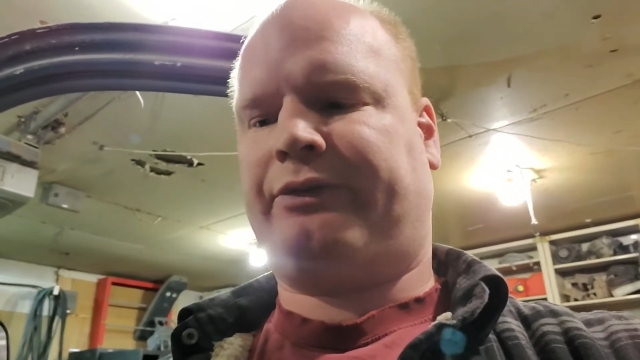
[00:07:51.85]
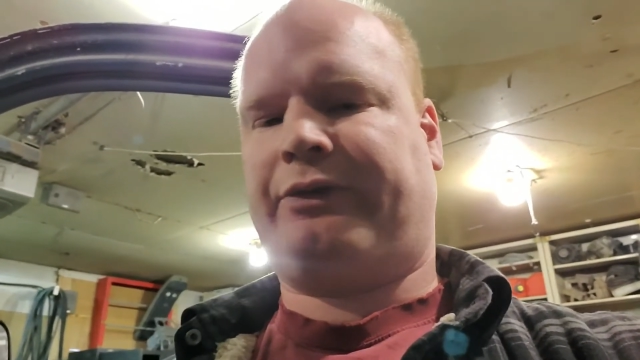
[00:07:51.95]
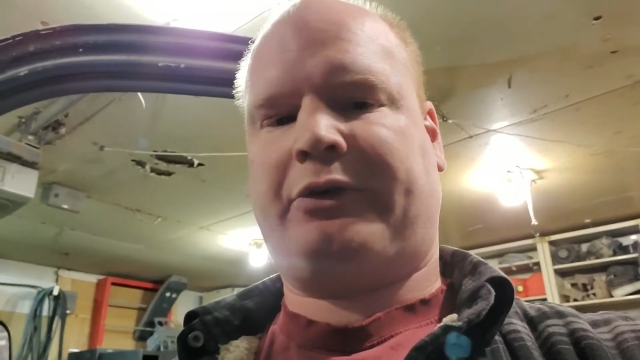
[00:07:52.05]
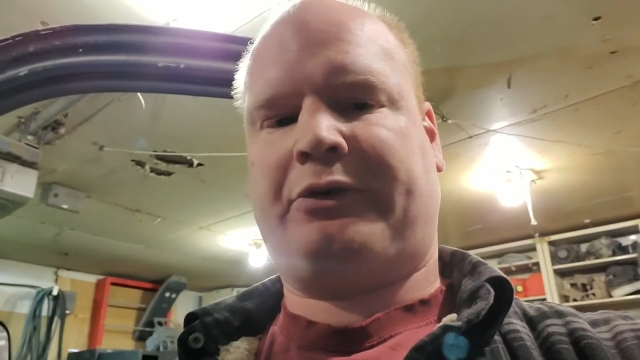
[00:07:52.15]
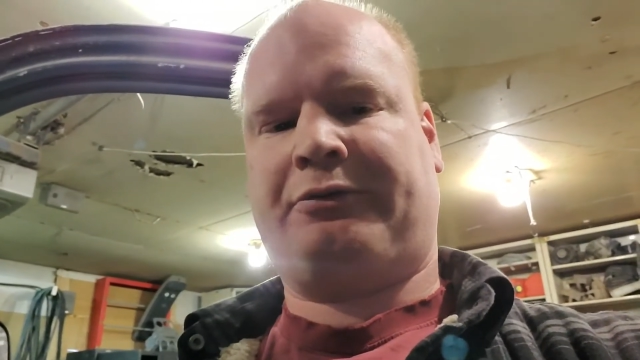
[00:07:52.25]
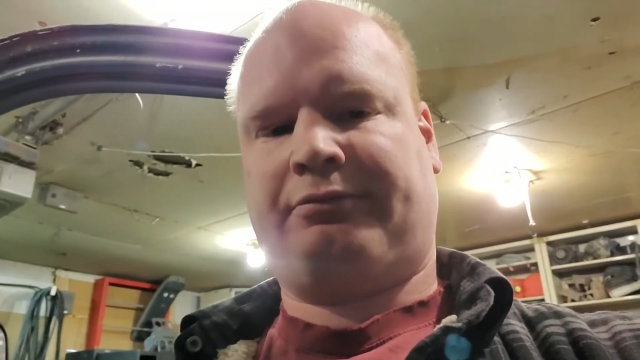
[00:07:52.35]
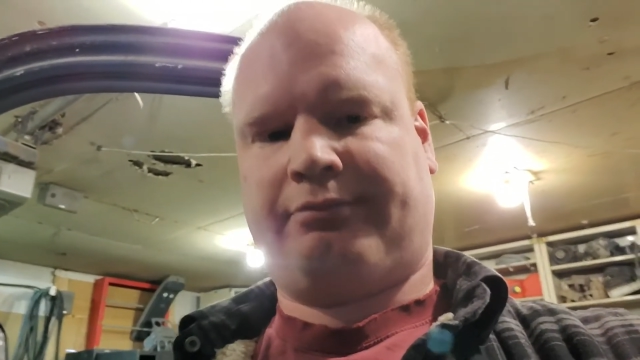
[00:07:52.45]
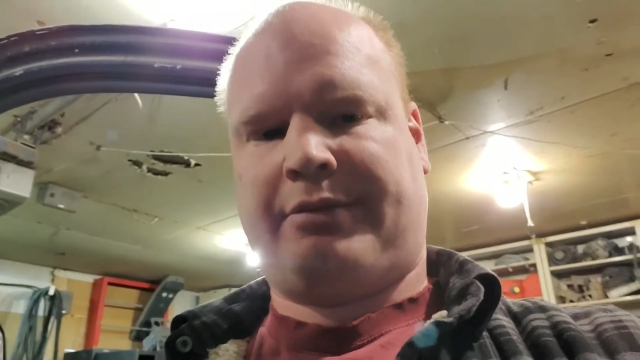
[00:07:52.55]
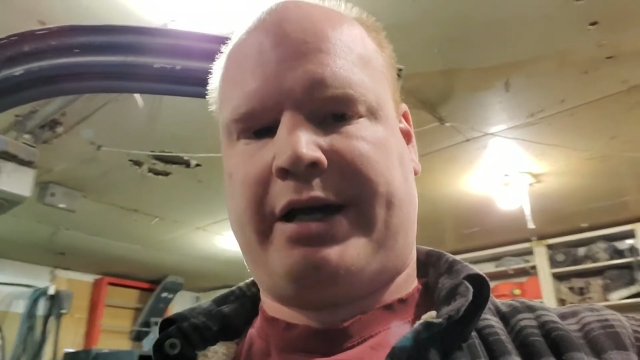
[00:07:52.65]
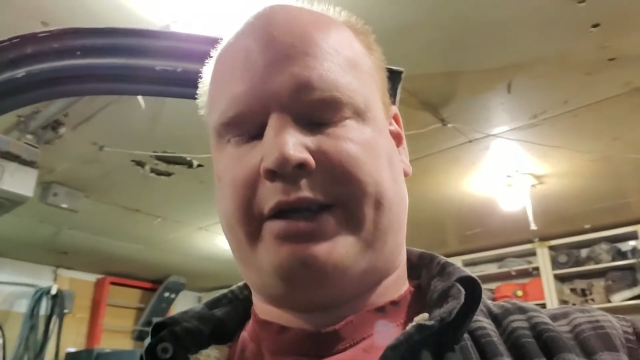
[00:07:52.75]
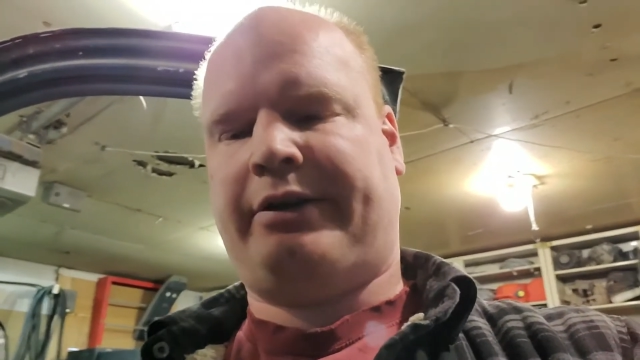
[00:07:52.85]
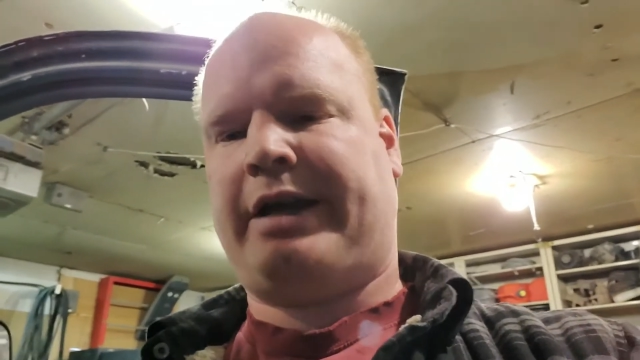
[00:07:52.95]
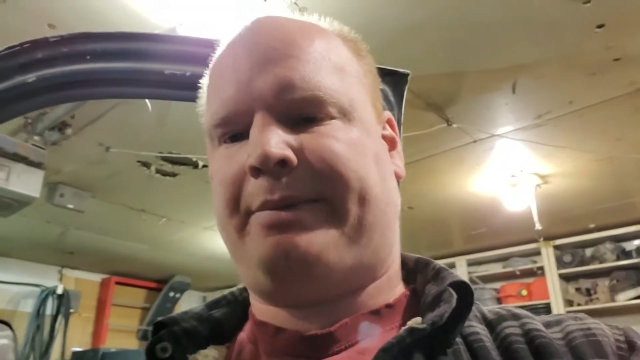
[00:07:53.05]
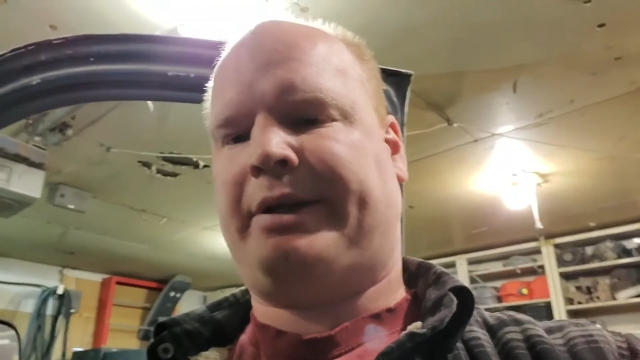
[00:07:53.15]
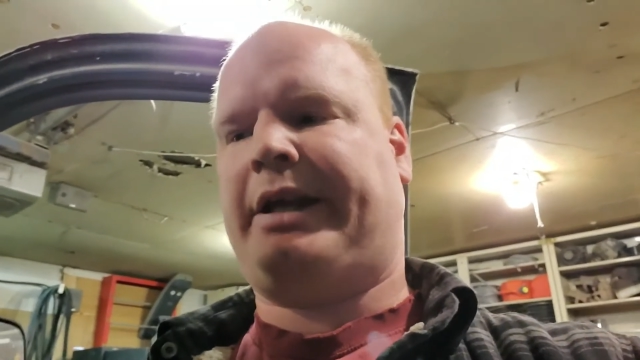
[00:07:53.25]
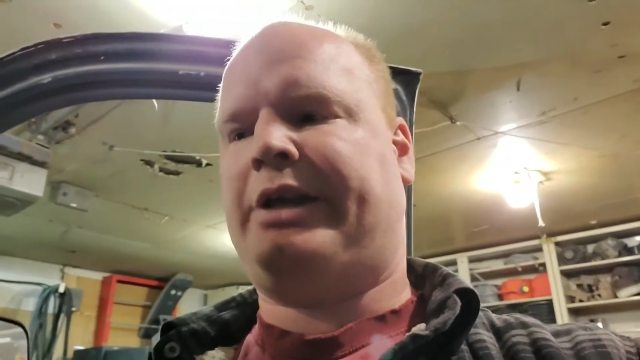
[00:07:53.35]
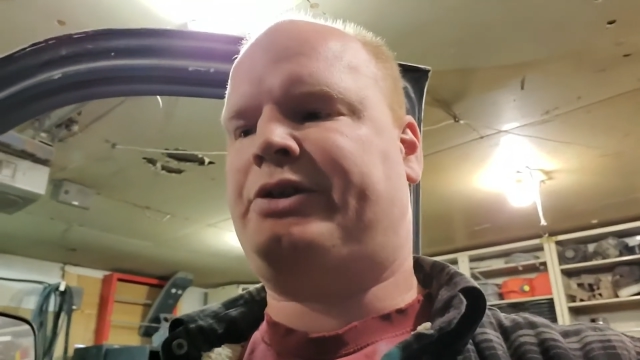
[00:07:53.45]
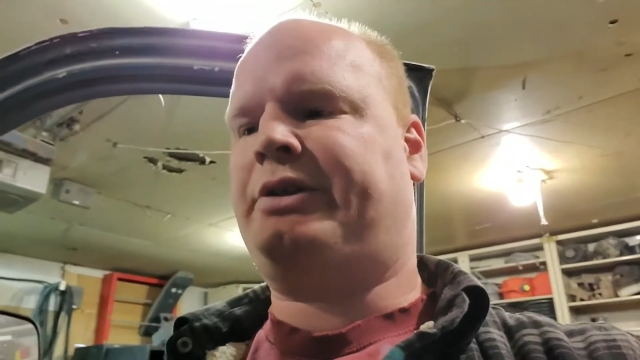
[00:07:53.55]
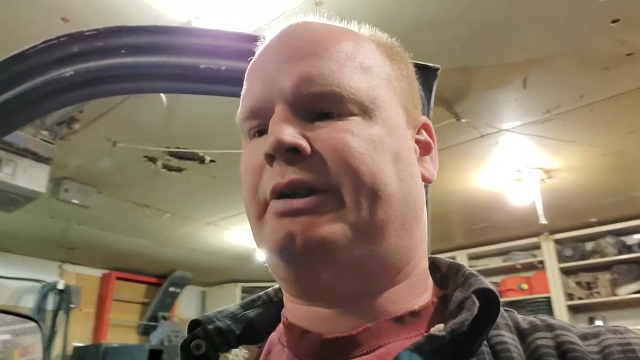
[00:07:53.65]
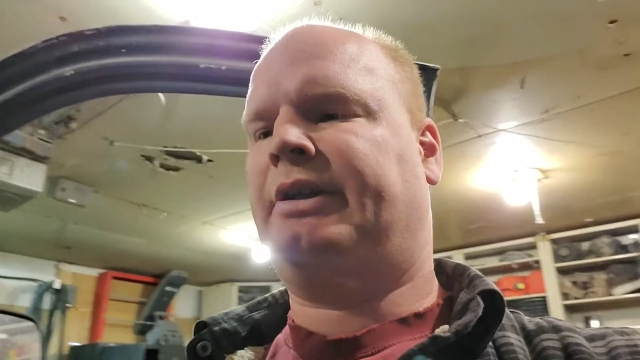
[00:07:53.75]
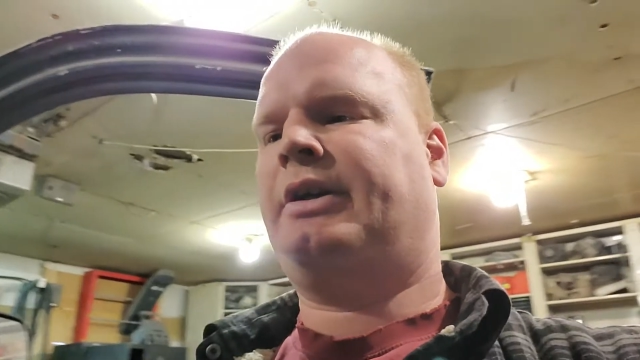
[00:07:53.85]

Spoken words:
for my application,